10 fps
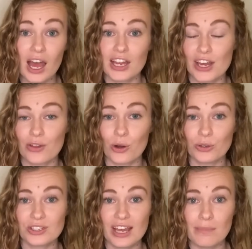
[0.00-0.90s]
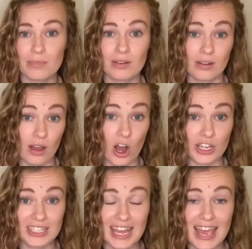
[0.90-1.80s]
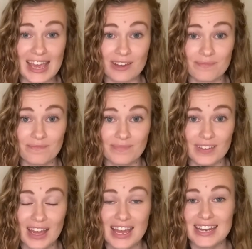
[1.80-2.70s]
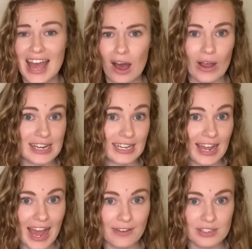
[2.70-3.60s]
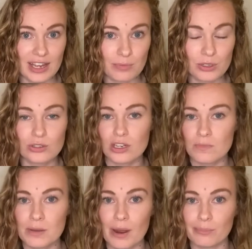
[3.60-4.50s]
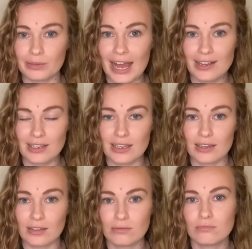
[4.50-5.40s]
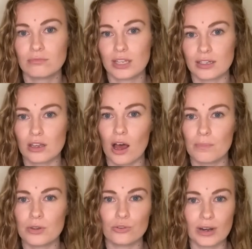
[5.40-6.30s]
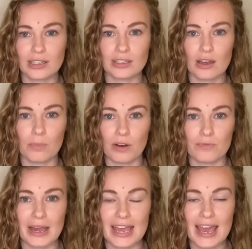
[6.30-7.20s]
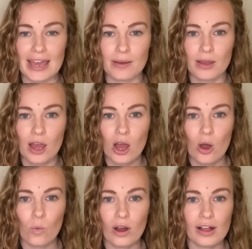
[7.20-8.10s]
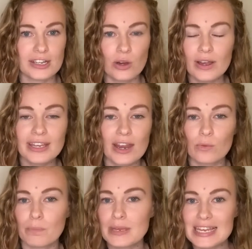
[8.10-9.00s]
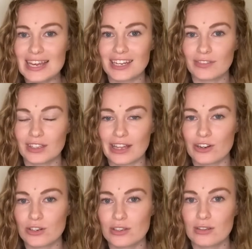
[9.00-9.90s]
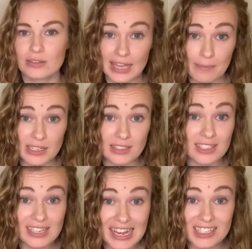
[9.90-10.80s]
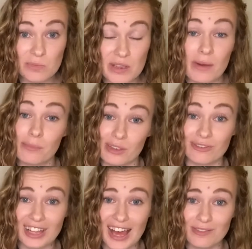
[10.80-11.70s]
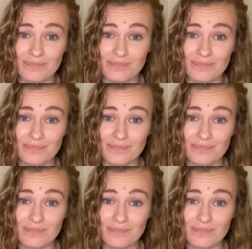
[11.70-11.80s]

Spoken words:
Another whole step, on to A. Now I need a half step, so it's going to be my black key that's up directly above my A. Well, I know I can't repeat any of the letters. That means this has to be my B flat.